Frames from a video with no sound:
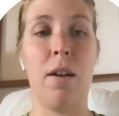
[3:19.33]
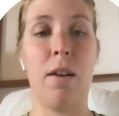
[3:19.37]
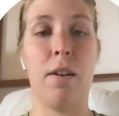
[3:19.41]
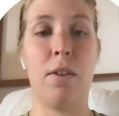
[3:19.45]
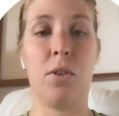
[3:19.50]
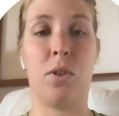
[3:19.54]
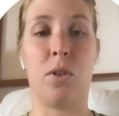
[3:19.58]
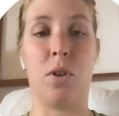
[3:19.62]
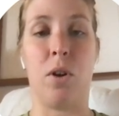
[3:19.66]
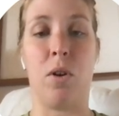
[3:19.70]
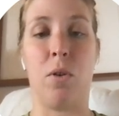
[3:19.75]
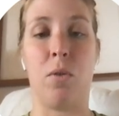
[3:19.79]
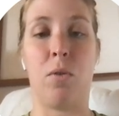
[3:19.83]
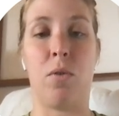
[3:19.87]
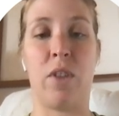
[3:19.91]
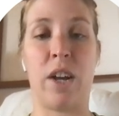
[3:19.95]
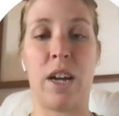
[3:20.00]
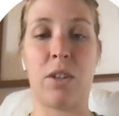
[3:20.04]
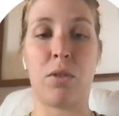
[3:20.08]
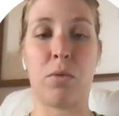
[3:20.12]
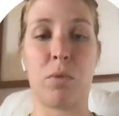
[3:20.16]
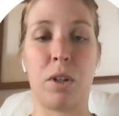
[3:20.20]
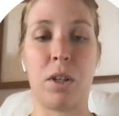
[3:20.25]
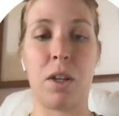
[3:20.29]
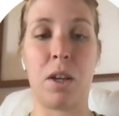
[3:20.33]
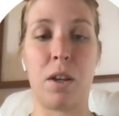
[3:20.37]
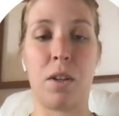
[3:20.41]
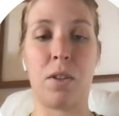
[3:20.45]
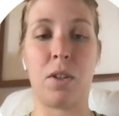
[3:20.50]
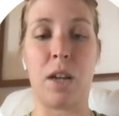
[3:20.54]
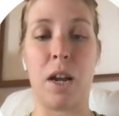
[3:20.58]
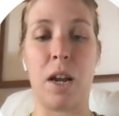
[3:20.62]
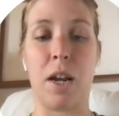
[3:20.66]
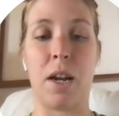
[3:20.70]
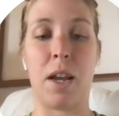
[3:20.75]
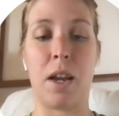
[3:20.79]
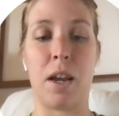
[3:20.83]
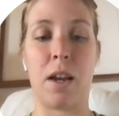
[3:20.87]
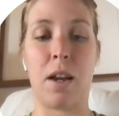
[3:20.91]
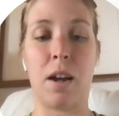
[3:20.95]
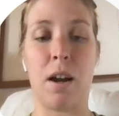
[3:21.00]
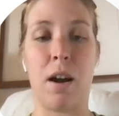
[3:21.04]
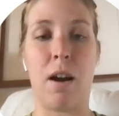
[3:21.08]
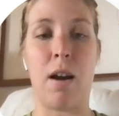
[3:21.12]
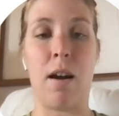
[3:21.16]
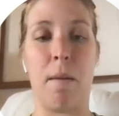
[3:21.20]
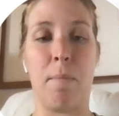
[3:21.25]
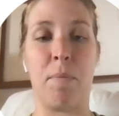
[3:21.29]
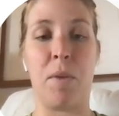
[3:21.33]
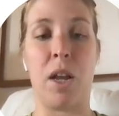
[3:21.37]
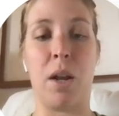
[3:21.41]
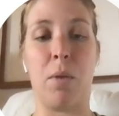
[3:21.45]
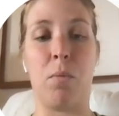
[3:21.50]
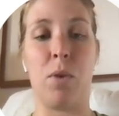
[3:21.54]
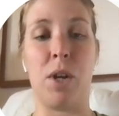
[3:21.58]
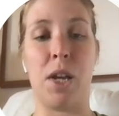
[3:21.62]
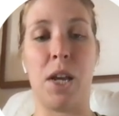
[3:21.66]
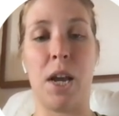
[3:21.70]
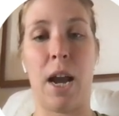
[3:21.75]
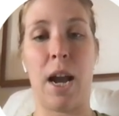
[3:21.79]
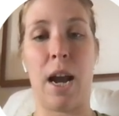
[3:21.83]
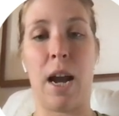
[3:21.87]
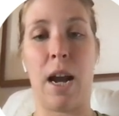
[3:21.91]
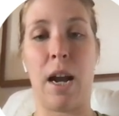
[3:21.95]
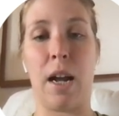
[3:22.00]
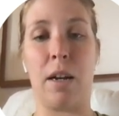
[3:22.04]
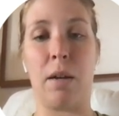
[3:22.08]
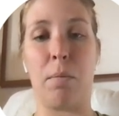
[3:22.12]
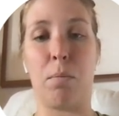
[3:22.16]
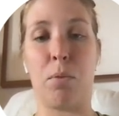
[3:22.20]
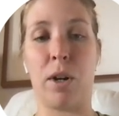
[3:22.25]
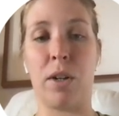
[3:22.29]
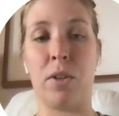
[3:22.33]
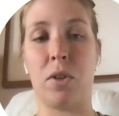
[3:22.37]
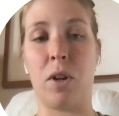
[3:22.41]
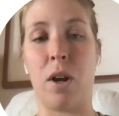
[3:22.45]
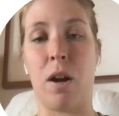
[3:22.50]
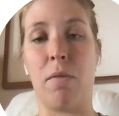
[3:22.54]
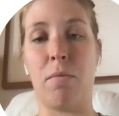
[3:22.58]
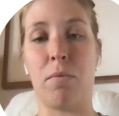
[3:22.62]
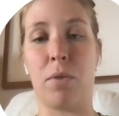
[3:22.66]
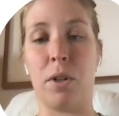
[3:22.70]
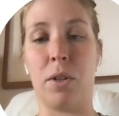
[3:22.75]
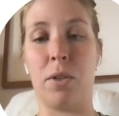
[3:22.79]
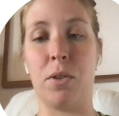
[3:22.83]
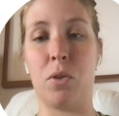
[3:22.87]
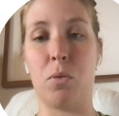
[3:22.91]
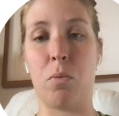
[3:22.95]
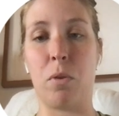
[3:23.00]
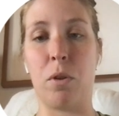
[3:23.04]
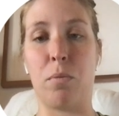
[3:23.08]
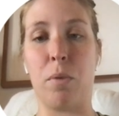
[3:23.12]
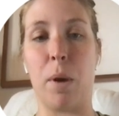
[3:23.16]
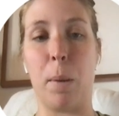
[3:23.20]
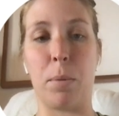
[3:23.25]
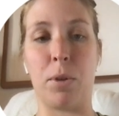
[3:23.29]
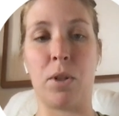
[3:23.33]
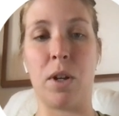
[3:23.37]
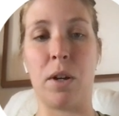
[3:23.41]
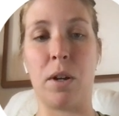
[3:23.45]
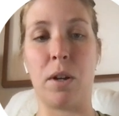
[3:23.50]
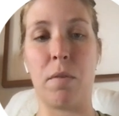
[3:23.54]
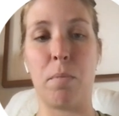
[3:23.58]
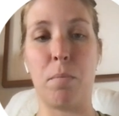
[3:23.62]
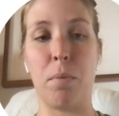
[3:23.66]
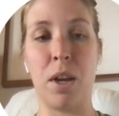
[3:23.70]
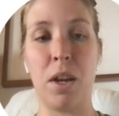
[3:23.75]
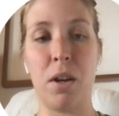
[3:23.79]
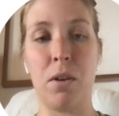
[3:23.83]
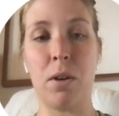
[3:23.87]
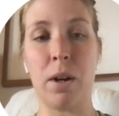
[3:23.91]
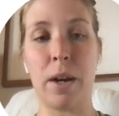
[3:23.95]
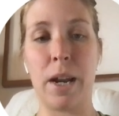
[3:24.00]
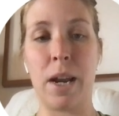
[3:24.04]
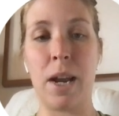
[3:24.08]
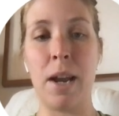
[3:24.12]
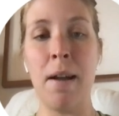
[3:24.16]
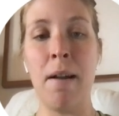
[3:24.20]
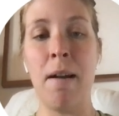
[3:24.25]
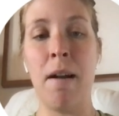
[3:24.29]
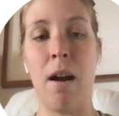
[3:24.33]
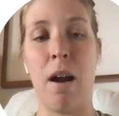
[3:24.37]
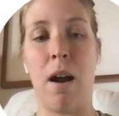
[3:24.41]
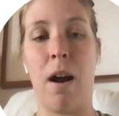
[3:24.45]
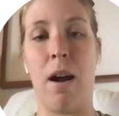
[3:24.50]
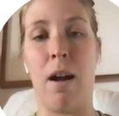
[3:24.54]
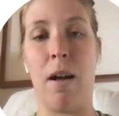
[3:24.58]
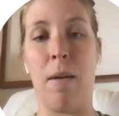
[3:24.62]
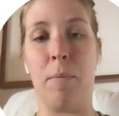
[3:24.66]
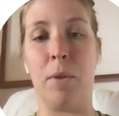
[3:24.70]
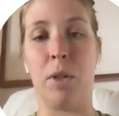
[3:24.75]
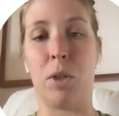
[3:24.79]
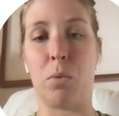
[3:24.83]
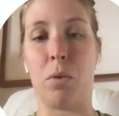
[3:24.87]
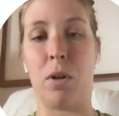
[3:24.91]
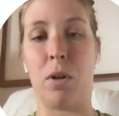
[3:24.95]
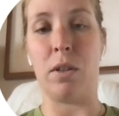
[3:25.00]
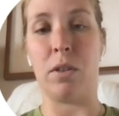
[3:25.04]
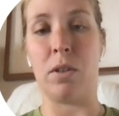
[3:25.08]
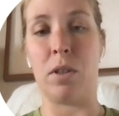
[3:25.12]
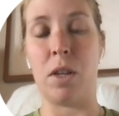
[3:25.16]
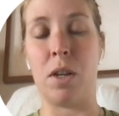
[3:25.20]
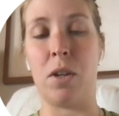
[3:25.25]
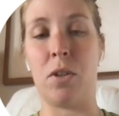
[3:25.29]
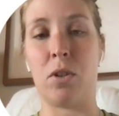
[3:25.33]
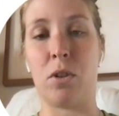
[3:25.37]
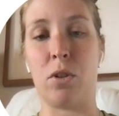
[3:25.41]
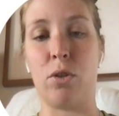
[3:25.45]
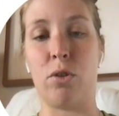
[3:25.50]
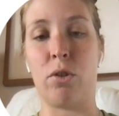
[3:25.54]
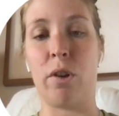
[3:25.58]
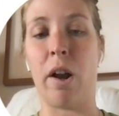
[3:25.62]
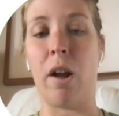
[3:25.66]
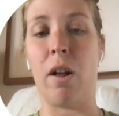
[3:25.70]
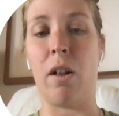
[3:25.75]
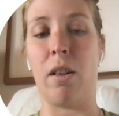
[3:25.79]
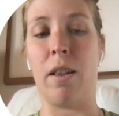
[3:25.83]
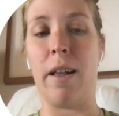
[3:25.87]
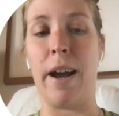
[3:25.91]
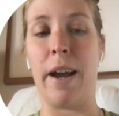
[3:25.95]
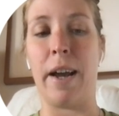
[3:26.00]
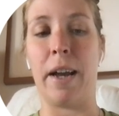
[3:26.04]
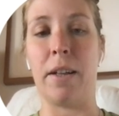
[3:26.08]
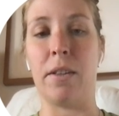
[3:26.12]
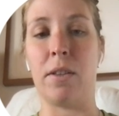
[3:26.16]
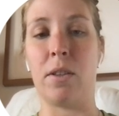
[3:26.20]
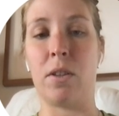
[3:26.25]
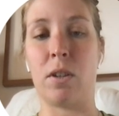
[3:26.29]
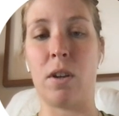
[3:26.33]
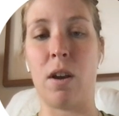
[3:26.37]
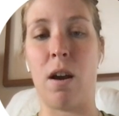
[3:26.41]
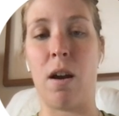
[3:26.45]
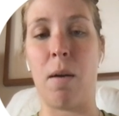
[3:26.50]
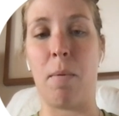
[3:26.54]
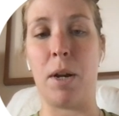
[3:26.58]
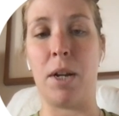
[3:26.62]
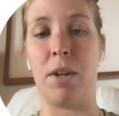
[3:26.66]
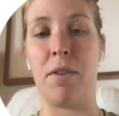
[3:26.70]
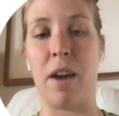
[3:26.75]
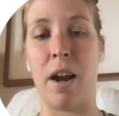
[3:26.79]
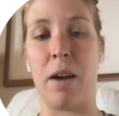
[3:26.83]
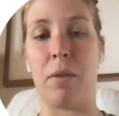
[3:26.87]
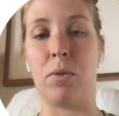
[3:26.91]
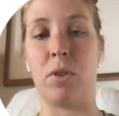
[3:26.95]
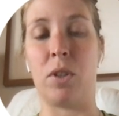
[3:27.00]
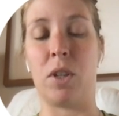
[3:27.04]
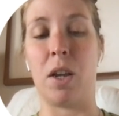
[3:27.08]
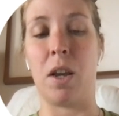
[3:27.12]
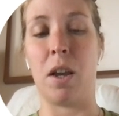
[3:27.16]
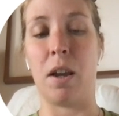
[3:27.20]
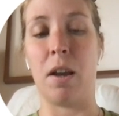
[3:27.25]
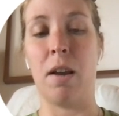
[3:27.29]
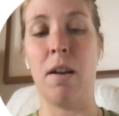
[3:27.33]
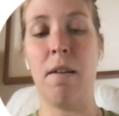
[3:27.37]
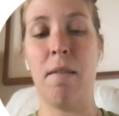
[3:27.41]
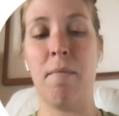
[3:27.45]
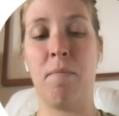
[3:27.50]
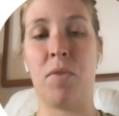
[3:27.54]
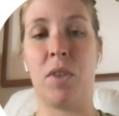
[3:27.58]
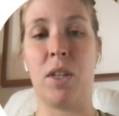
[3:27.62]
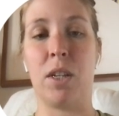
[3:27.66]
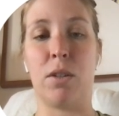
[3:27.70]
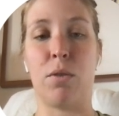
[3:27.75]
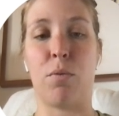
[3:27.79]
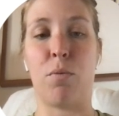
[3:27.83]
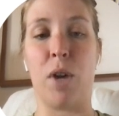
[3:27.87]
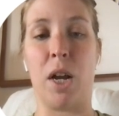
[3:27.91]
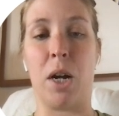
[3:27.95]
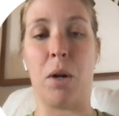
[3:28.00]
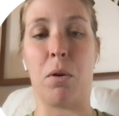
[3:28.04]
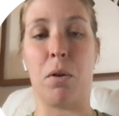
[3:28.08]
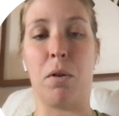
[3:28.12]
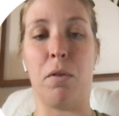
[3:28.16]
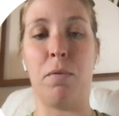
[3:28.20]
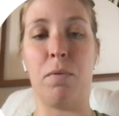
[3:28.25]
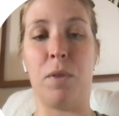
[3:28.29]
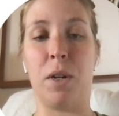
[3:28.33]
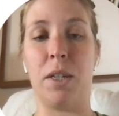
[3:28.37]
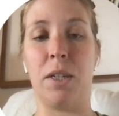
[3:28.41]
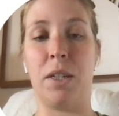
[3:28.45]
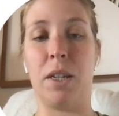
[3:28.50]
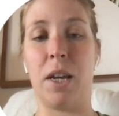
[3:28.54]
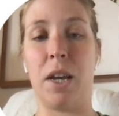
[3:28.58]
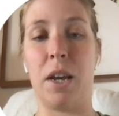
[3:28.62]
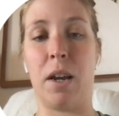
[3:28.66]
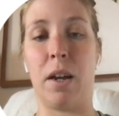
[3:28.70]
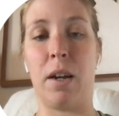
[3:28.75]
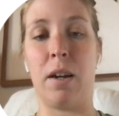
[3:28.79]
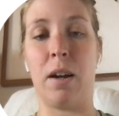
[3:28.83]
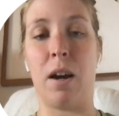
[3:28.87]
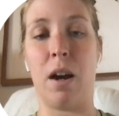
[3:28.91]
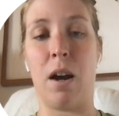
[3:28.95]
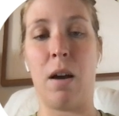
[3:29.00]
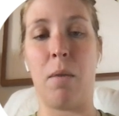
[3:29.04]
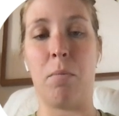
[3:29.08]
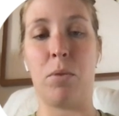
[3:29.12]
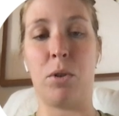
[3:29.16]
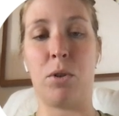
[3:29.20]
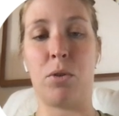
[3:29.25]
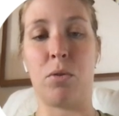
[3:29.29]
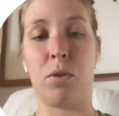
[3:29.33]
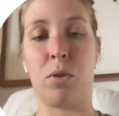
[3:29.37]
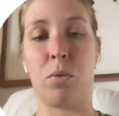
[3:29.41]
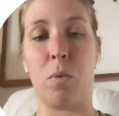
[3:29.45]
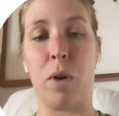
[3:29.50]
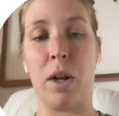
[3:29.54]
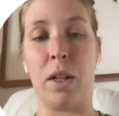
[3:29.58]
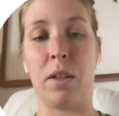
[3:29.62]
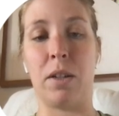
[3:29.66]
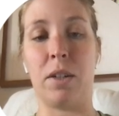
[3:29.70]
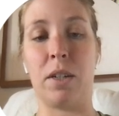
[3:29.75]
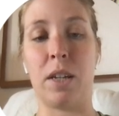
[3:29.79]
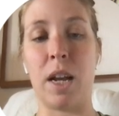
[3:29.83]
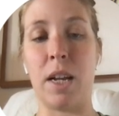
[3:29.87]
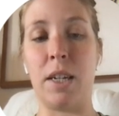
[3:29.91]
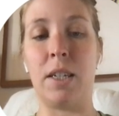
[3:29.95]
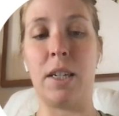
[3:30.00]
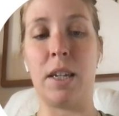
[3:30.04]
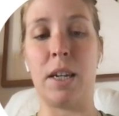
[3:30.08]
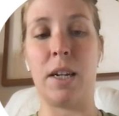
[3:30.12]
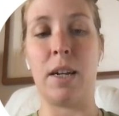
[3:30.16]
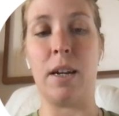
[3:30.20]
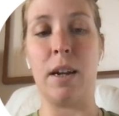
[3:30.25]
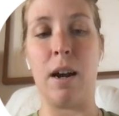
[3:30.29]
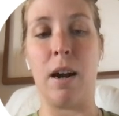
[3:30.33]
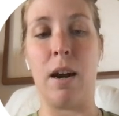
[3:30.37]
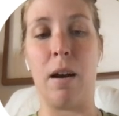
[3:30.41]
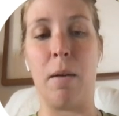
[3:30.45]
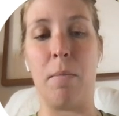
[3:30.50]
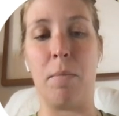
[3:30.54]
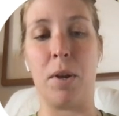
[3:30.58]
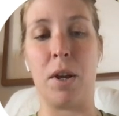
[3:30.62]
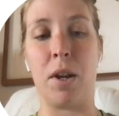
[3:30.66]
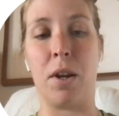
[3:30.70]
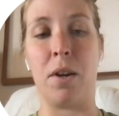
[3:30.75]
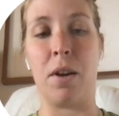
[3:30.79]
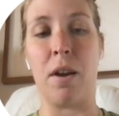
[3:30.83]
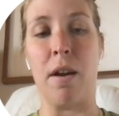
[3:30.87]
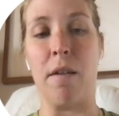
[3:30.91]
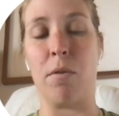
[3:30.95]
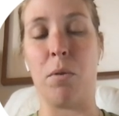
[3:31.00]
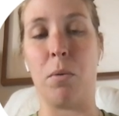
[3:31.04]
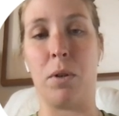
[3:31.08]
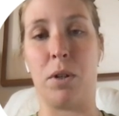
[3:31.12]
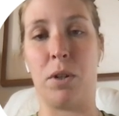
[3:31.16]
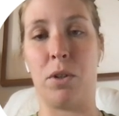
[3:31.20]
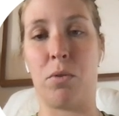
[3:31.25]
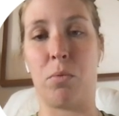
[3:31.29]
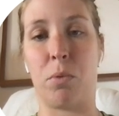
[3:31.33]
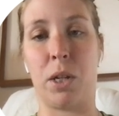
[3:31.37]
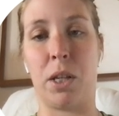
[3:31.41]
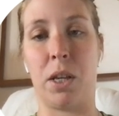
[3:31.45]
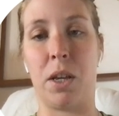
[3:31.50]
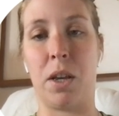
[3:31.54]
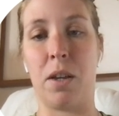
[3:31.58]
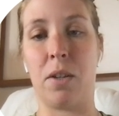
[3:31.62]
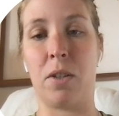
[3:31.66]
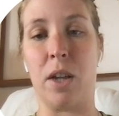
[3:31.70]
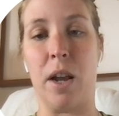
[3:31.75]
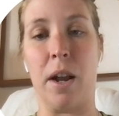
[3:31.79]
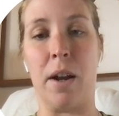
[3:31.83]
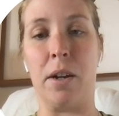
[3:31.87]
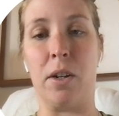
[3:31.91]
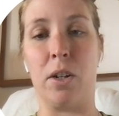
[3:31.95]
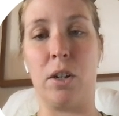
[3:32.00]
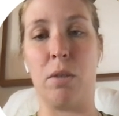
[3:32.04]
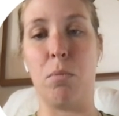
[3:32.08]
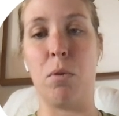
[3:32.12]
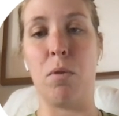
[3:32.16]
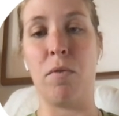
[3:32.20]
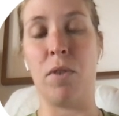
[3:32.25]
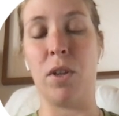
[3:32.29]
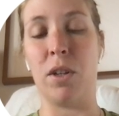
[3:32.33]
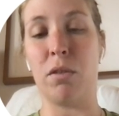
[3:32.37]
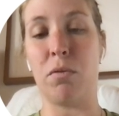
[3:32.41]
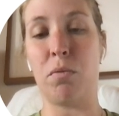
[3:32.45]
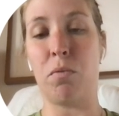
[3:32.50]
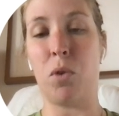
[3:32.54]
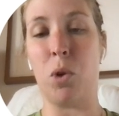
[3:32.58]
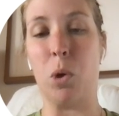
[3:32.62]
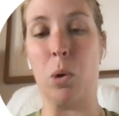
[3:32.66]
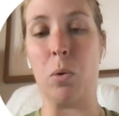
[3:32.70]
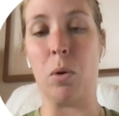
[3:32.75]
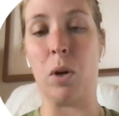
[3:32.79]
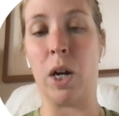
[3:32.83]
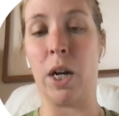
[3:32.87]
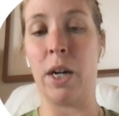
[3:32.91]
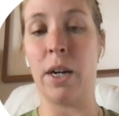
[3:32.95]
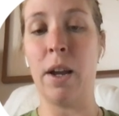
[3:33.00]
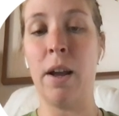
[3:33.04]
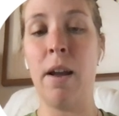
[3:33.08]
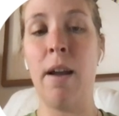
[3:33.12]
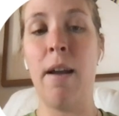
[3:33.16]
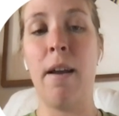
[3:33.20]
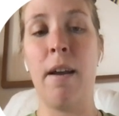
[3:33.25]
So that's really exciting. And we had a press conference with Representative Pingree, as as the Eastern Trail Alliance, announcing this federal funding, which was well attended, and everyone's really excited to move this forward.